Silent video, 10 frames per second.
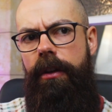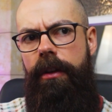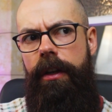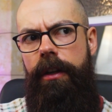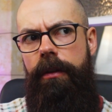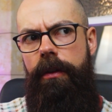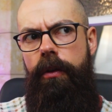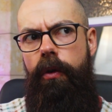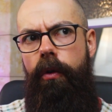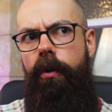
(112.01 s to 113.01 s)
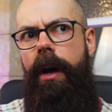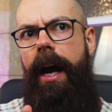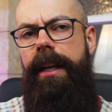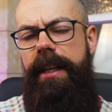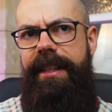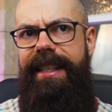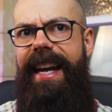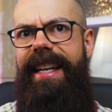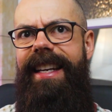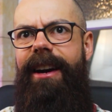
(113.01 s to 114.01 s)
that your
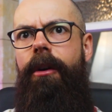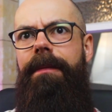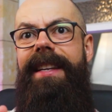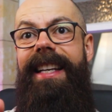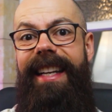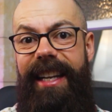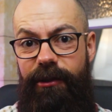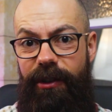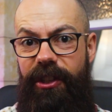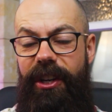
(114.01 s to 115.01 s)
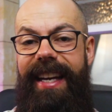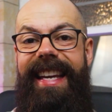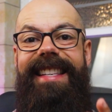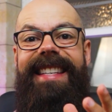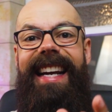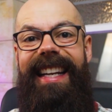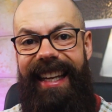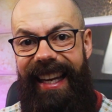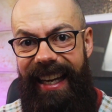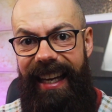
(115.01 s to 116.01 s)
understanding of the literature is
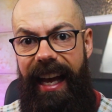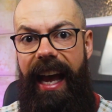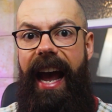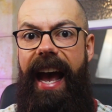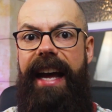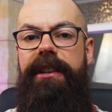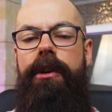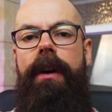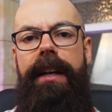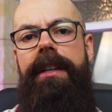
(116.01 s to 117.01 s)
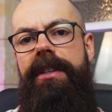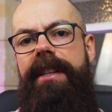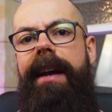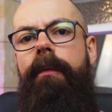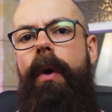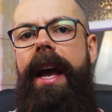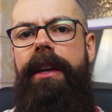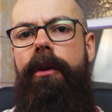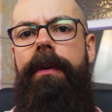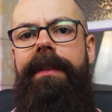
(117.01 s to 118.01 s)
clear and you understand where
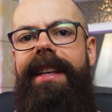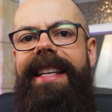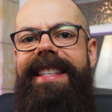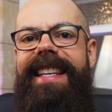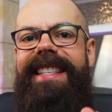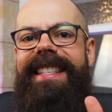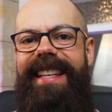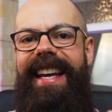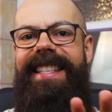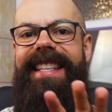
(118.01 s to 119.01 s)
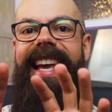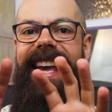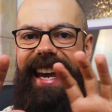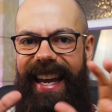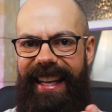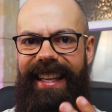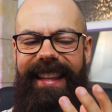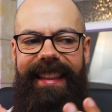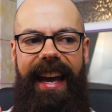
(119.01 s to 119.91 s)
your thesis sits in